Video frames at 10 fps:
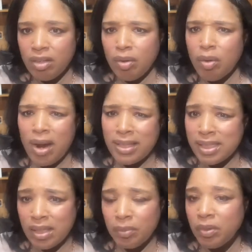Or I
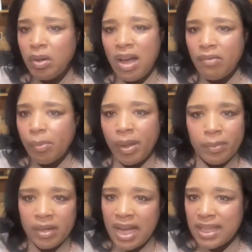tell them we're going to have a
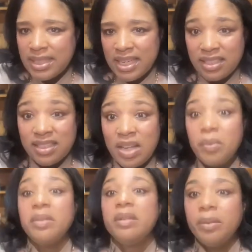bubble contest because I
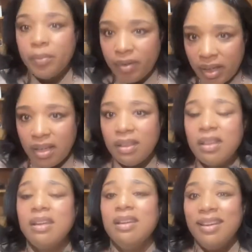want them to breathe.
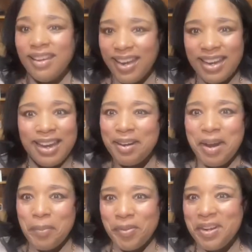And they're
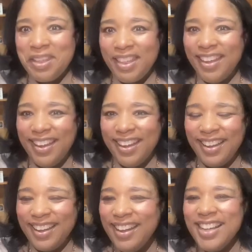not breathing.
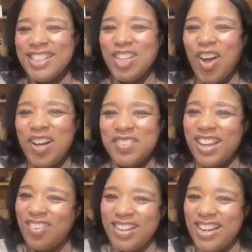So I'm like,
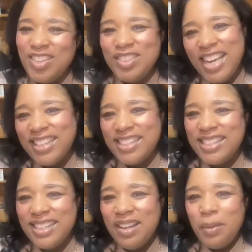okay, you take these
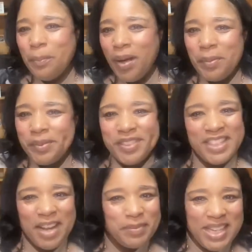bubbles and
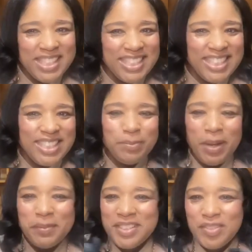I'm taking these
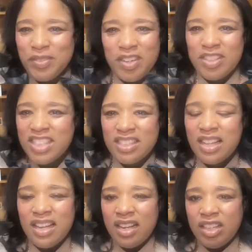bubbles, and we're going to just
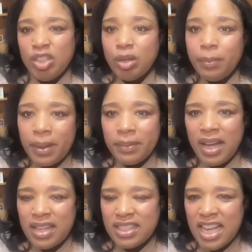do a bubble
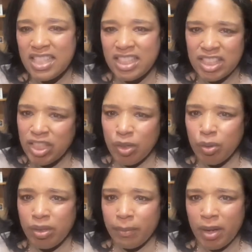contest and see who
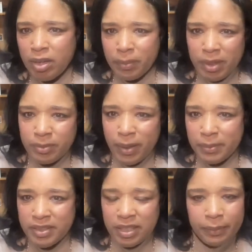can blow the most
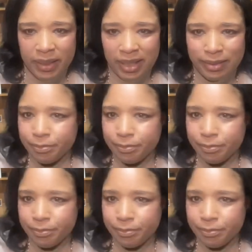bubbles in a minute.